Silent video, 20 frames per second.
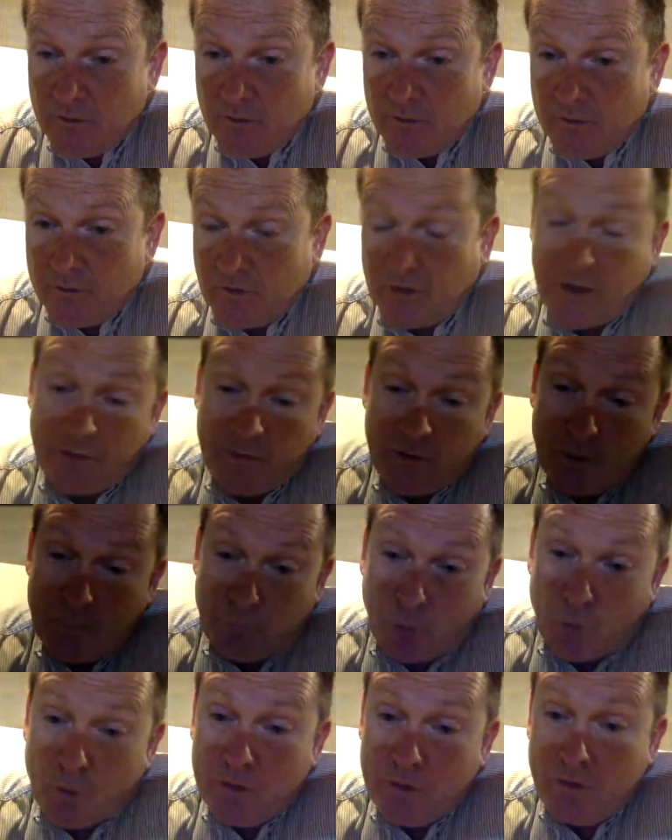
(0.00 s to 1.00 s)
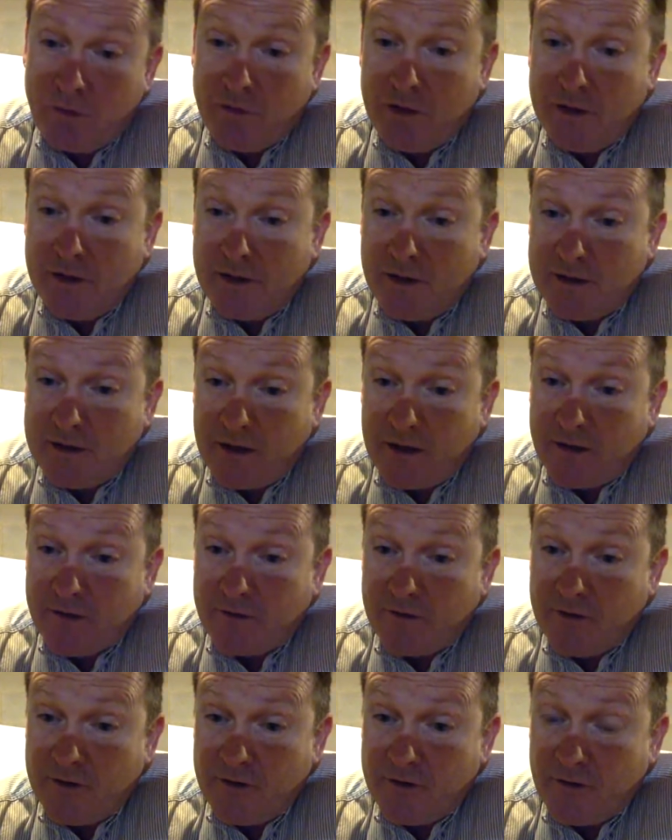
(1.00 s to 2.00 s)
So yeah, the important thing, I guess,
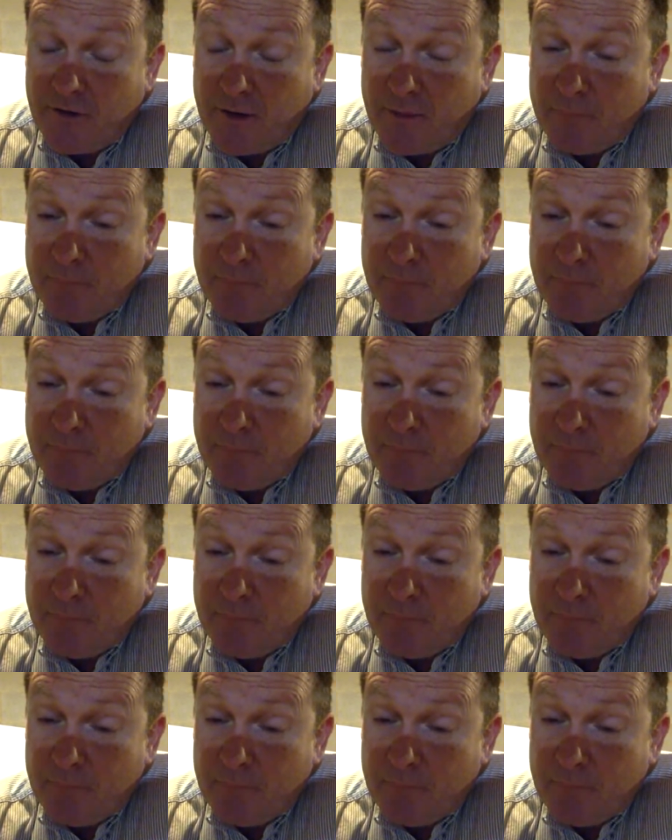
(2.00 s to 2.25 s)
is